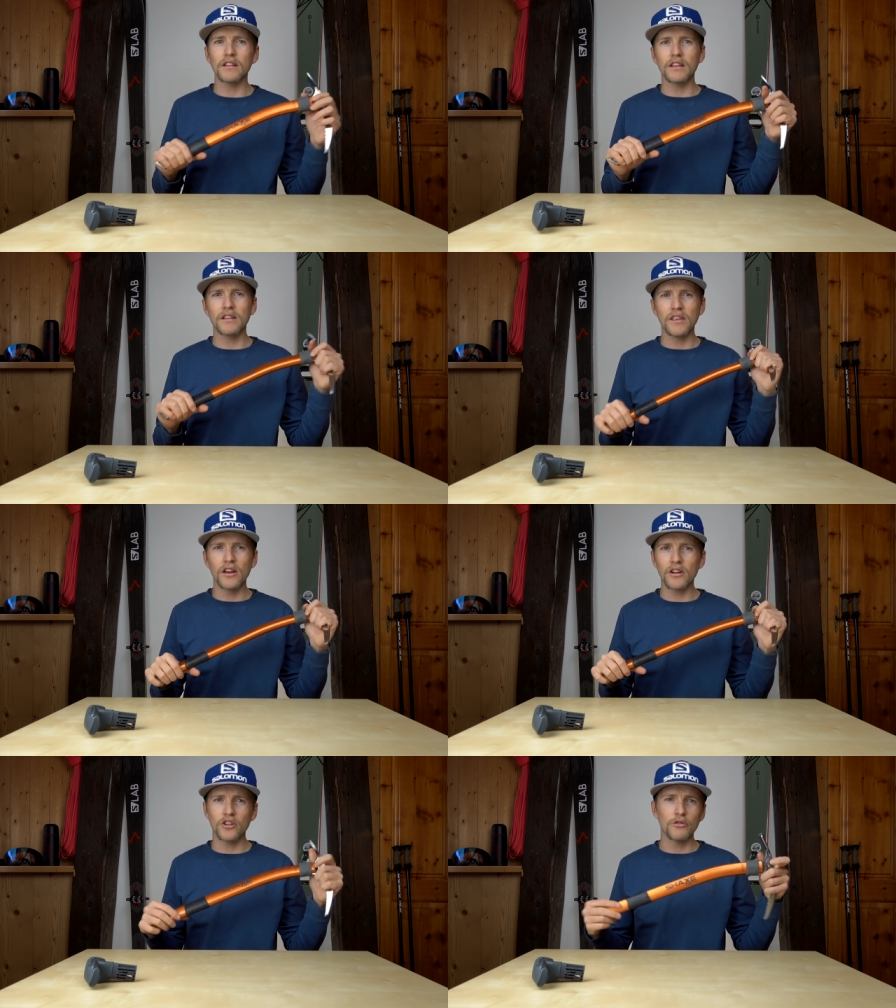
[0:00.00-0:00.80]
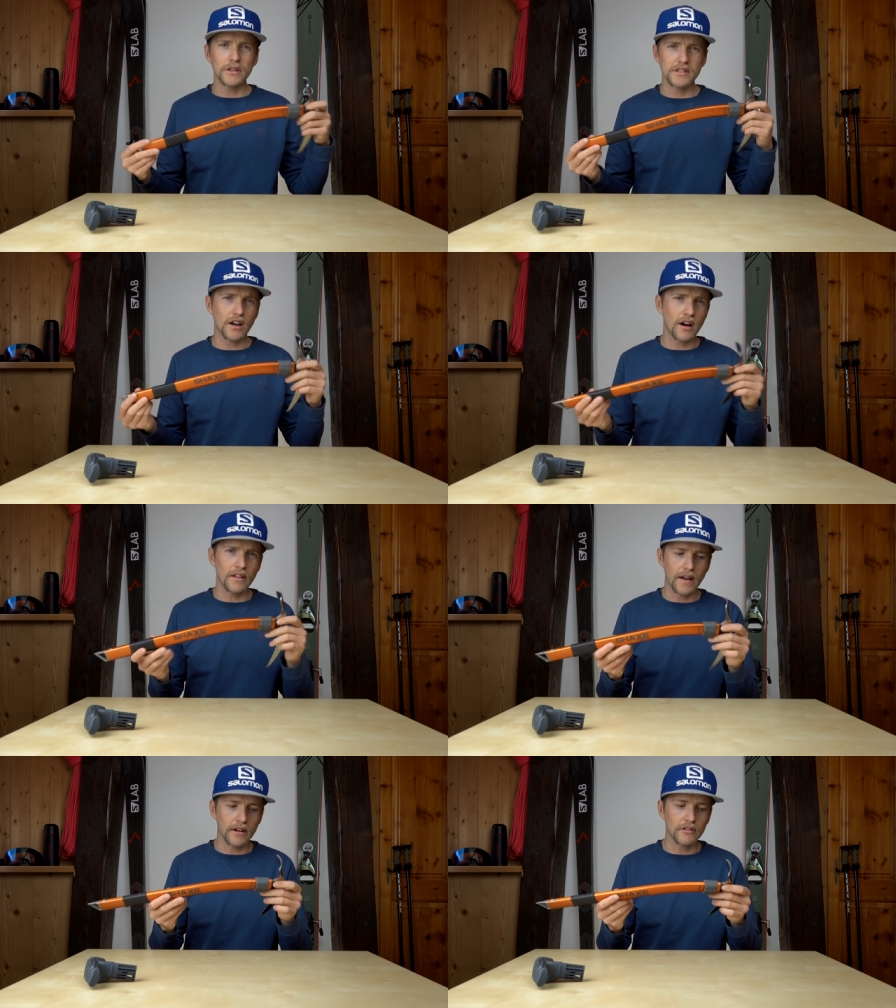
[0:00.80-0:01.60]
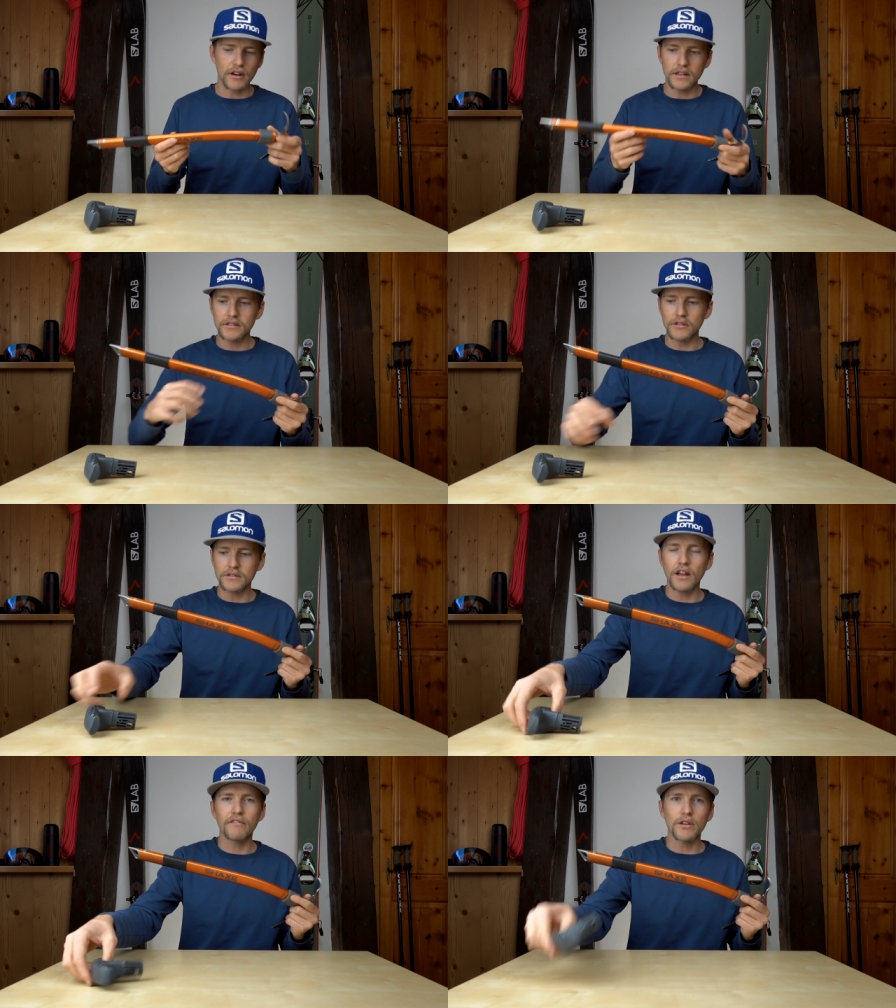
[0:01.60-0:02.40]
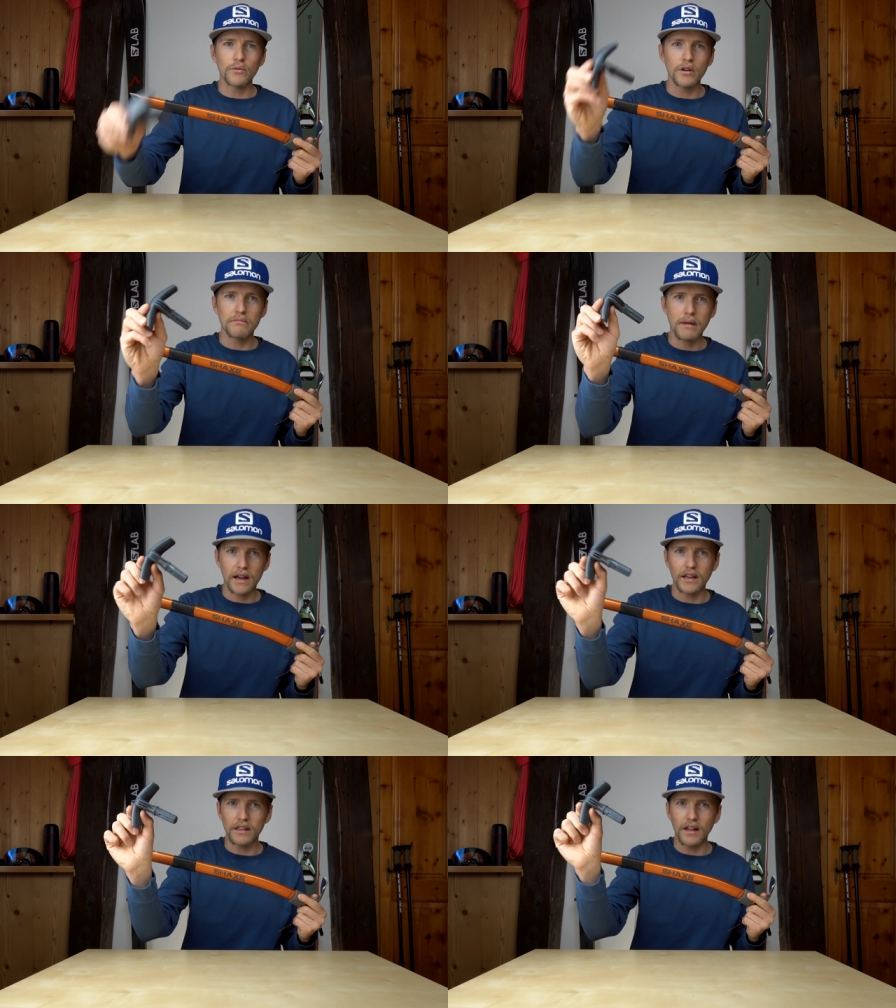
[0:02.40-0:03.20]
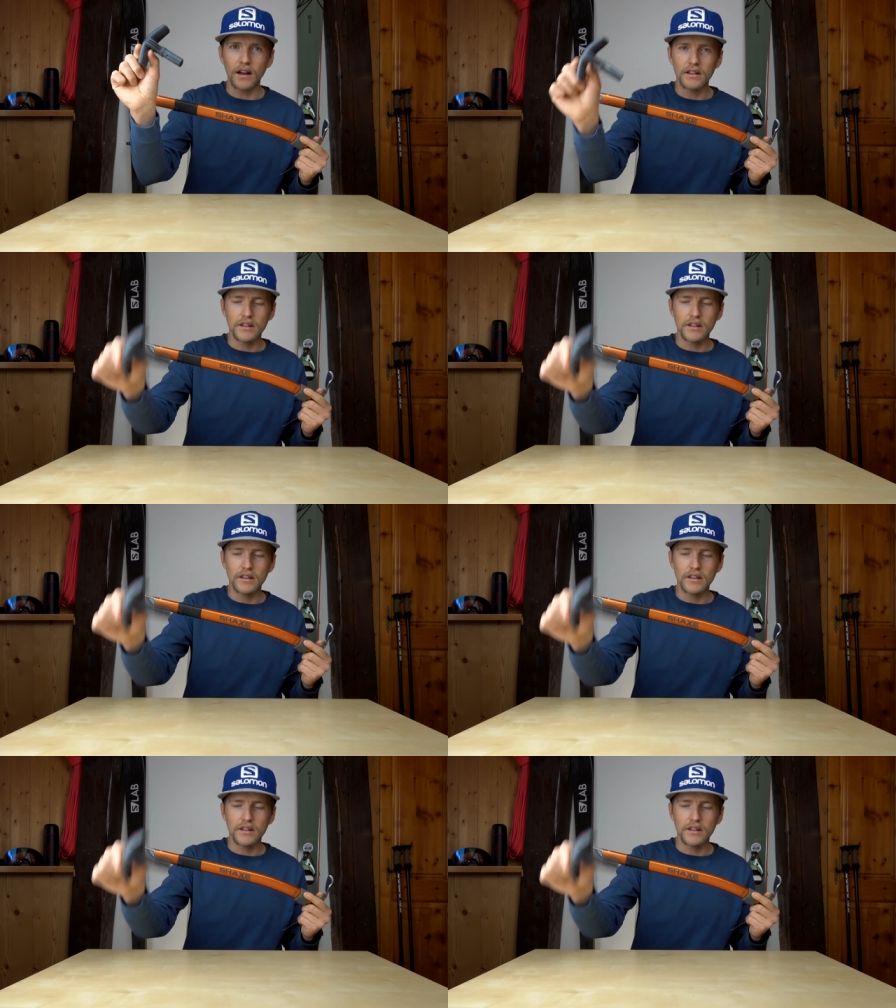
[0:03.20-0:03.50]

The, the ergonomics aren't that great, so it's definitely worth packing that